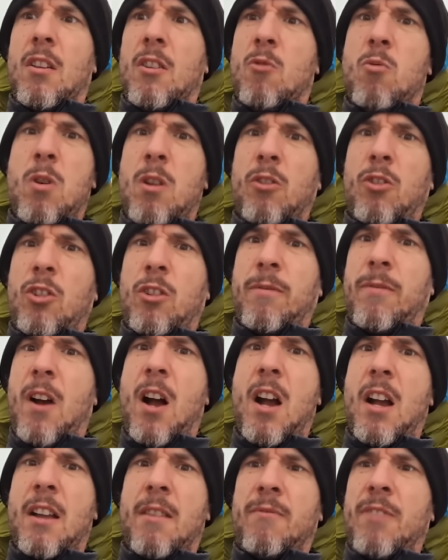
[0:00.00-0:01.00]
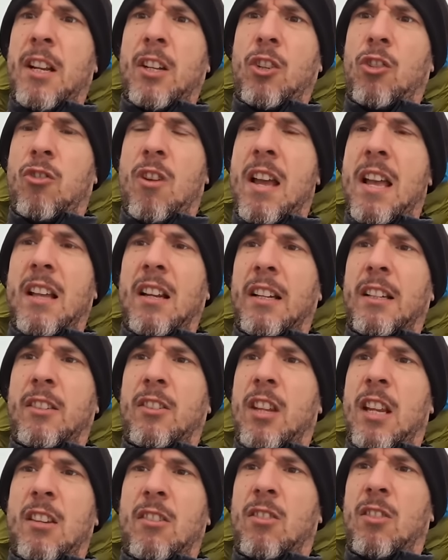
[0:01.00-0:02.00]
you won't survive that trail.
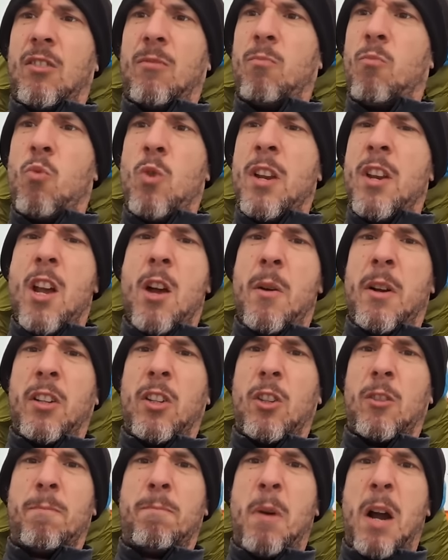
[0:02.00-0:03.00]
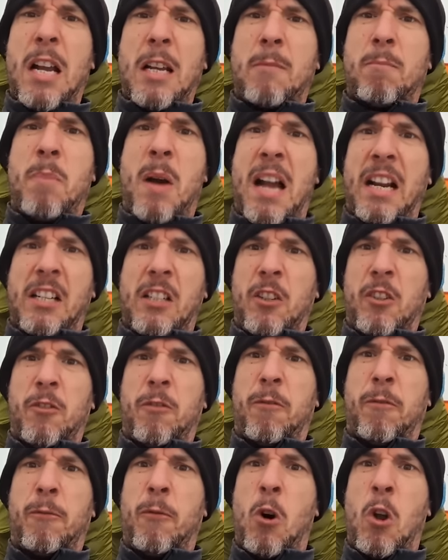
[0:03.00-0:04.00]
We know it as
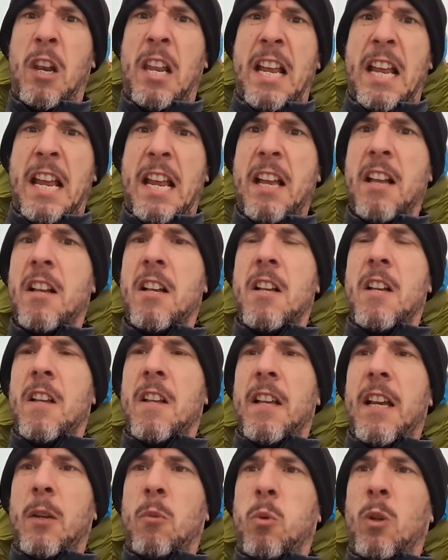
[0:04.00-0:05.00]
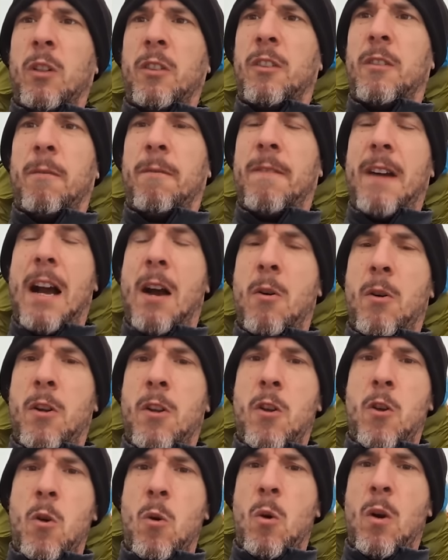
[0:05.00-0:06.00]
bikepacker's folly. It will devour
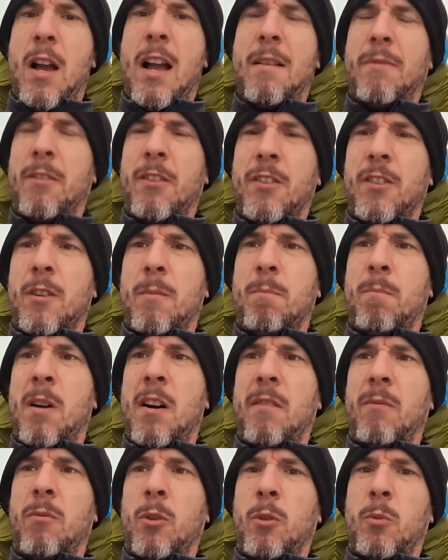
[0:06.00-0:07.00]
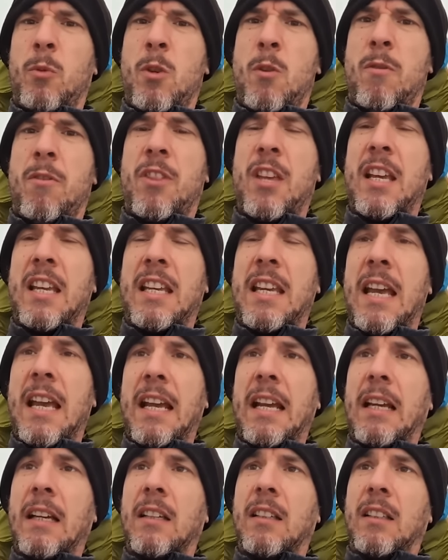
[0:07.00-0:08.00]
you. Heavens above, what were you
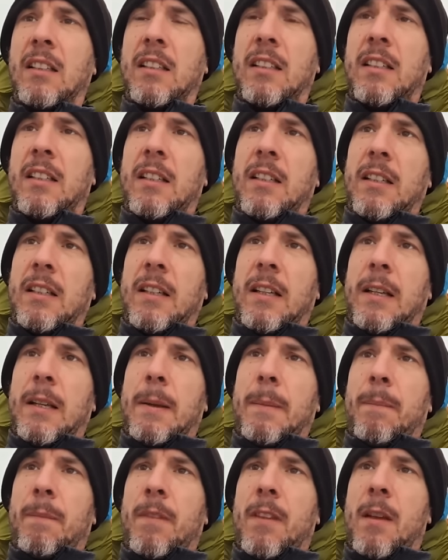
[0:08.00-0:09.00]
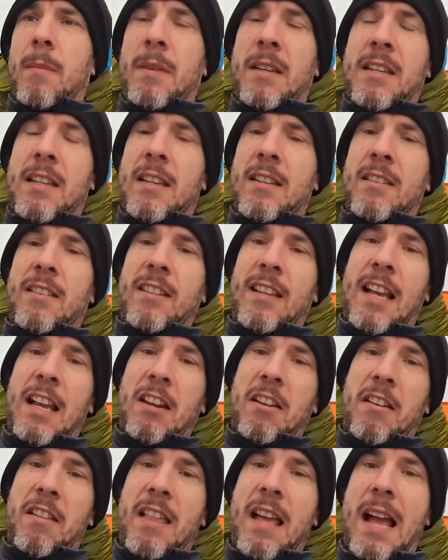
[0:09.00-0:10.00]
thinking?" And he didn't say
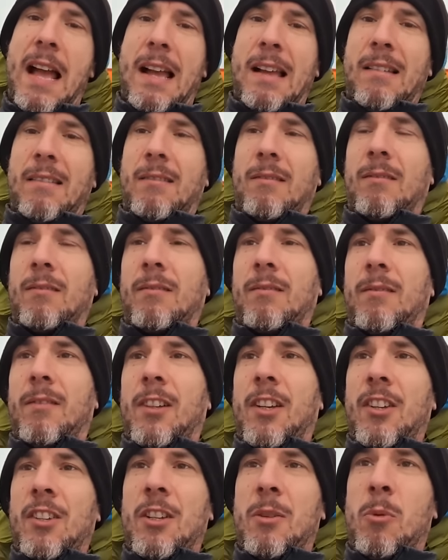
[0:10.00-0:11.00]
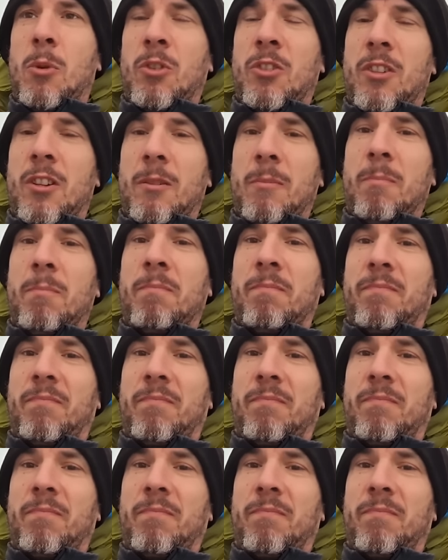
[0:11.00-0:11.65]
it like that, because he wasn't a